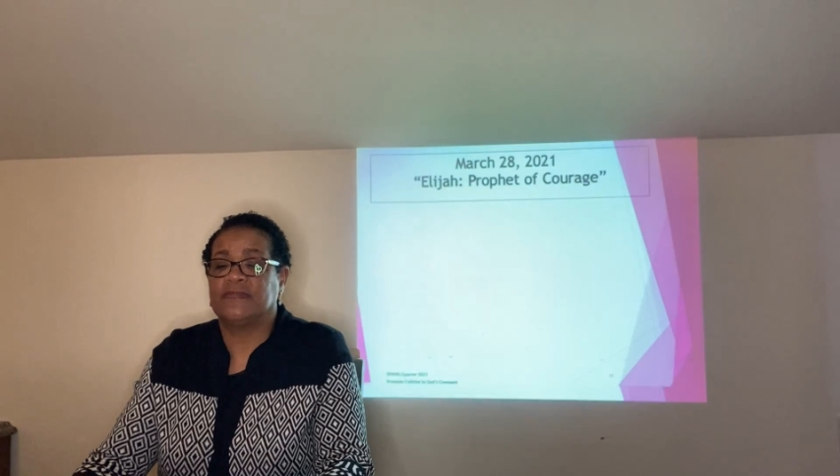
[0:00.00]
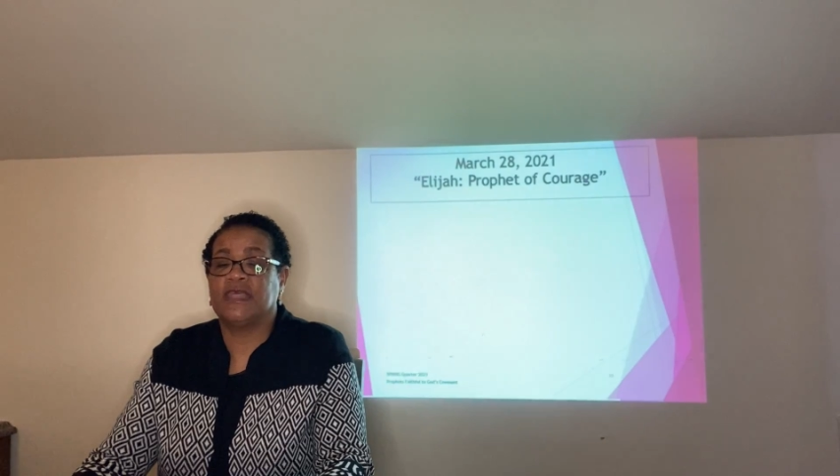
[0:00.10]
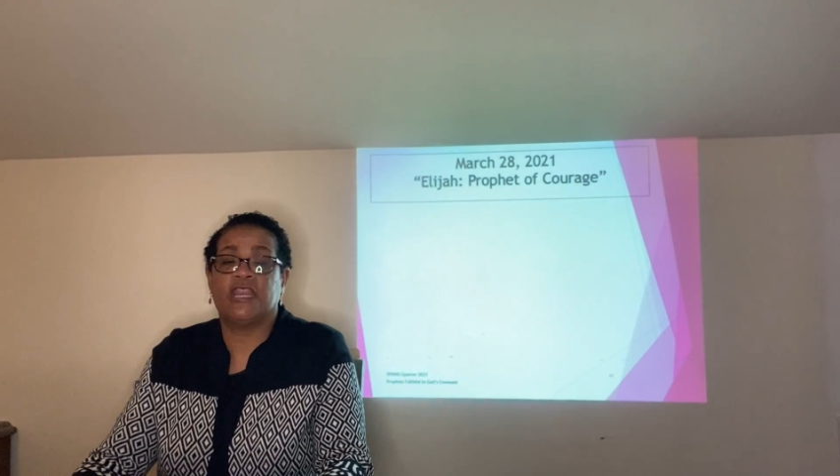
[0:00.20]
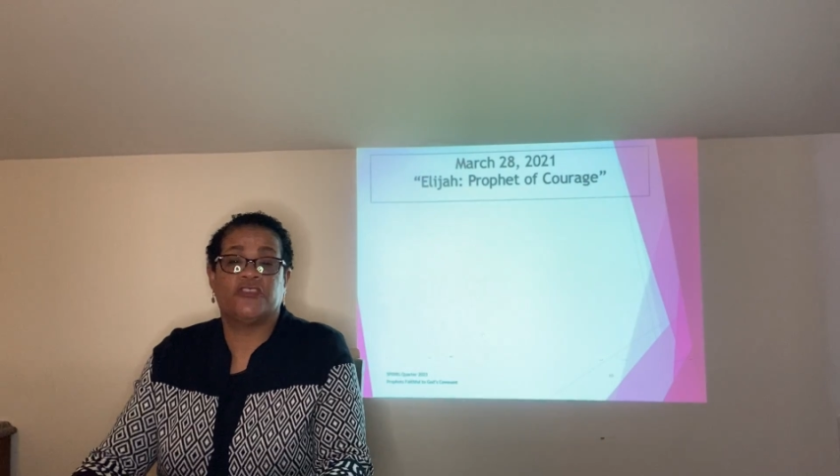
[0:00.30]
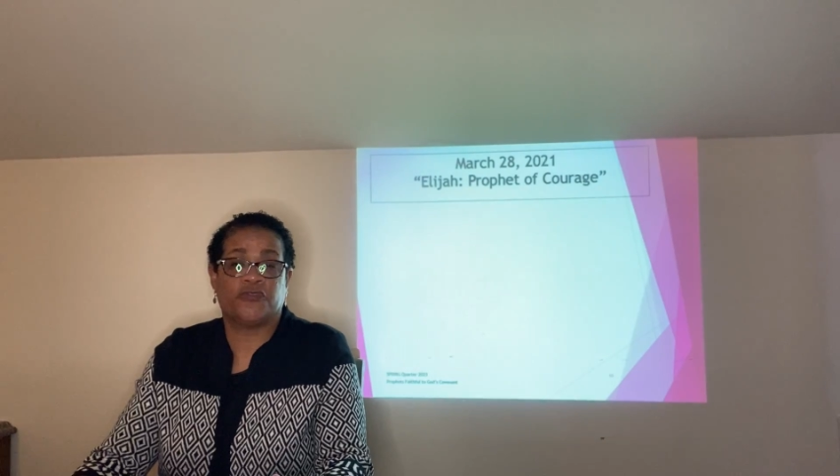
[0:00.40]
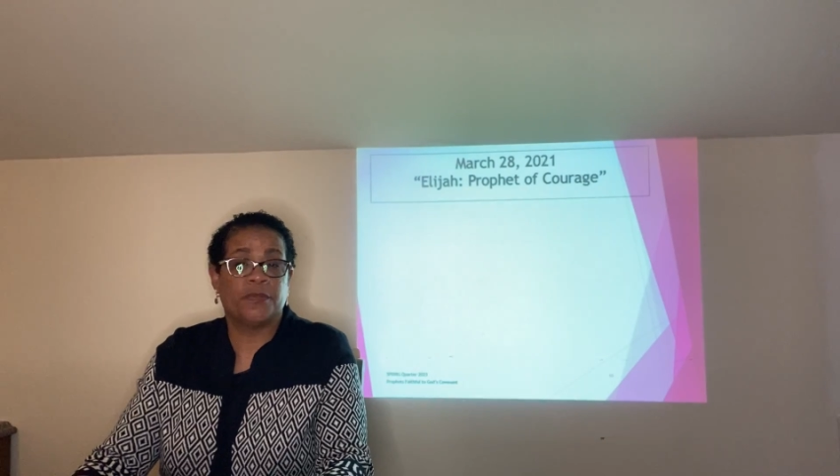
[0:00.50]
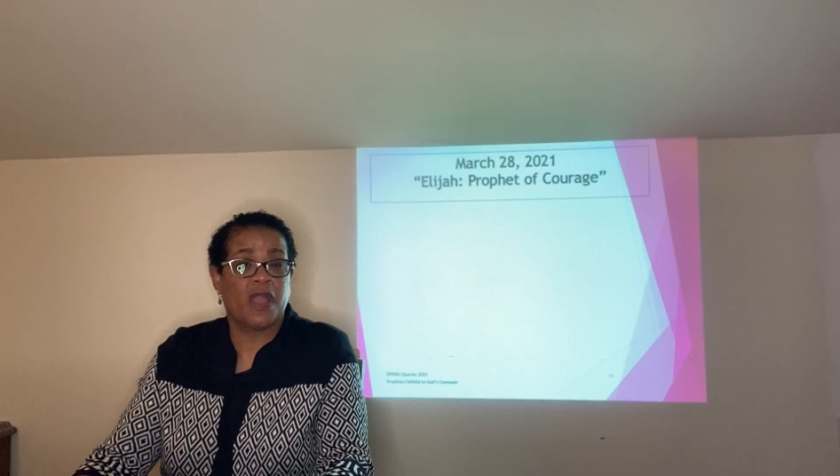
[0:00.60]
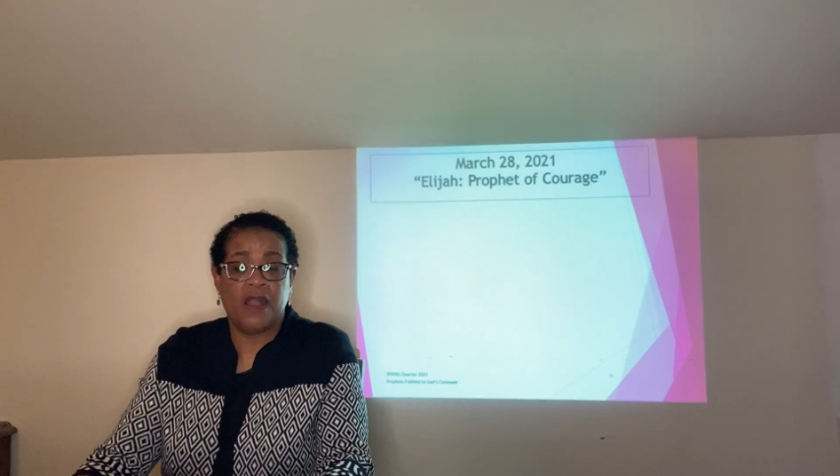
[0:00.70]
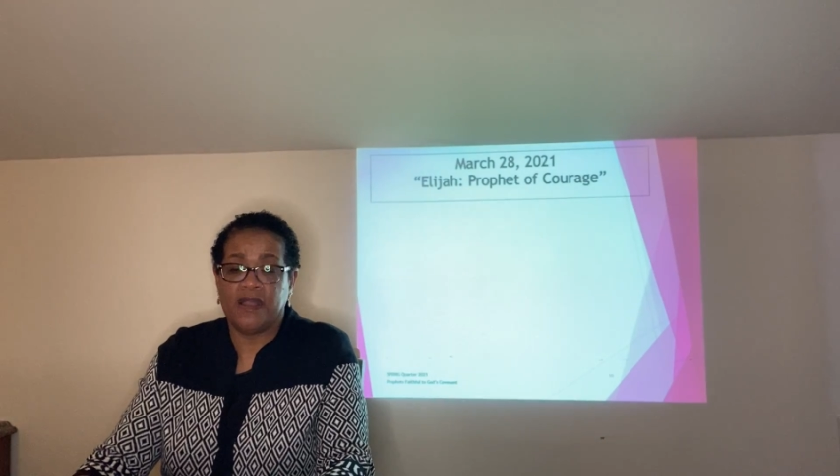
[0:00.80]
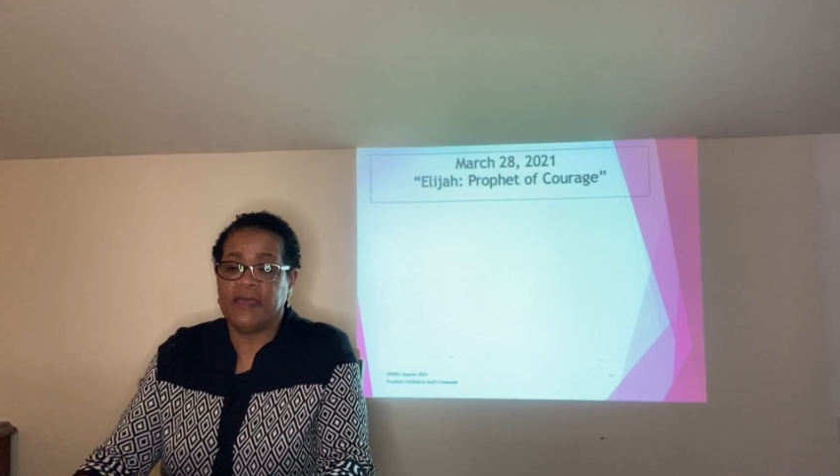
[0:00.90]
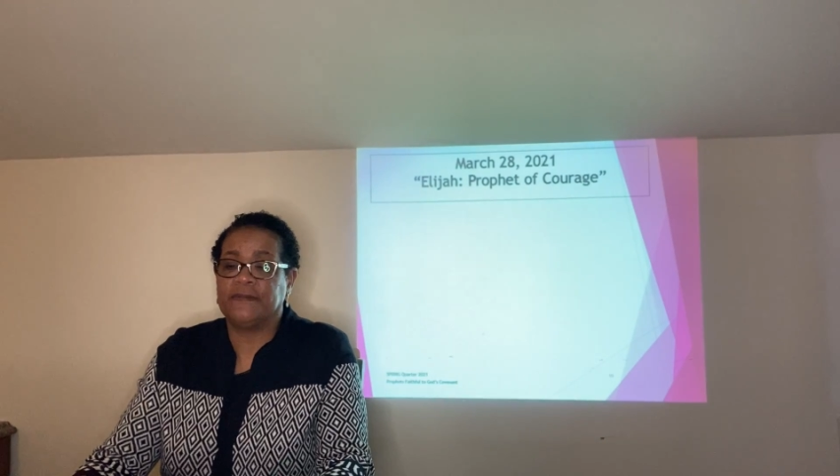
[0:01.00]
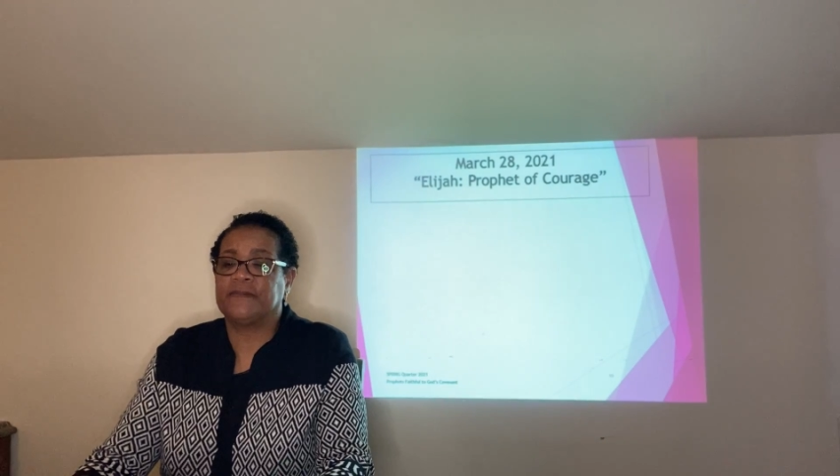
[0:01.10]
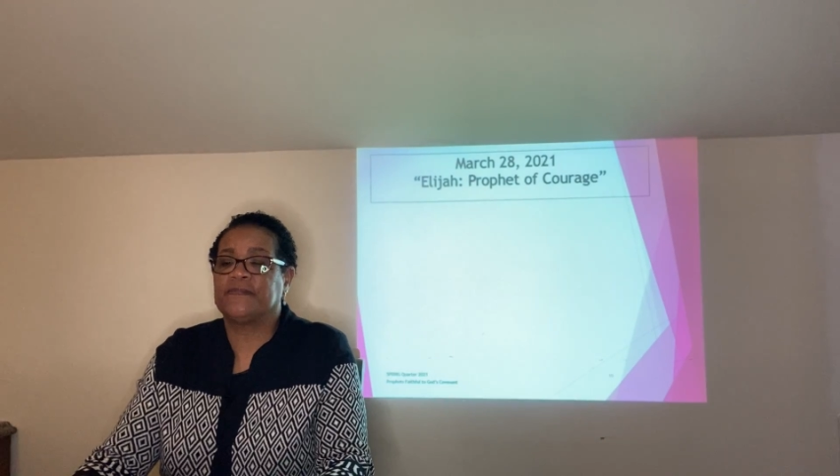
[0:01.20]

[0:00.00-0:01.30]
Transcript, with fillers: that it's from God.